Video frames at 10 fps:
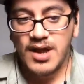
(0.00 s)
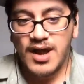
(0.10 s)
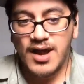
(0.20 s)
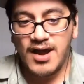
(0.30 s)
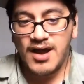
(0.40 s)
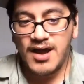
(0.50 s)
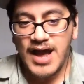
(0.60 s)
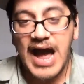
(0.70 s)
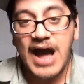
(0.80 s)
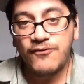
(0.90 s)

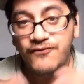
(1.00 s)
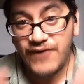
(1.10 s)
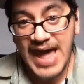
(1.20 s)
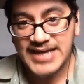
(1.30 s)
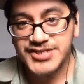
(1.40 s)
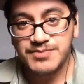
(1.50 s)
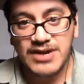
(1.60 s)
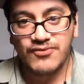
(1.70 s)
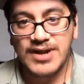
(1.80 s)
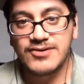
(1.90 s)
how fast my
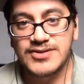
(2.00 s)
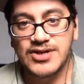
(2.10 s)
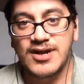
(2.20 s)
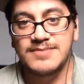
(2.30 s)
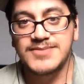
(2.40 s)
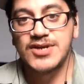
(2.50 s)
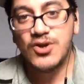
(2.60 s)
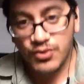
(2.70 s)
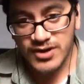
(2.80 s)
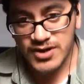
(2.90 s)
render times
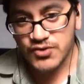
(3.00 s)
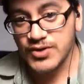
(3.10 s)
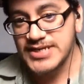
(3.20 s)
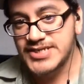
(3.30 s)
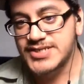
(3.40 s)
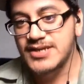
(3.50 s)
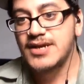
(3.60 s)
were increased.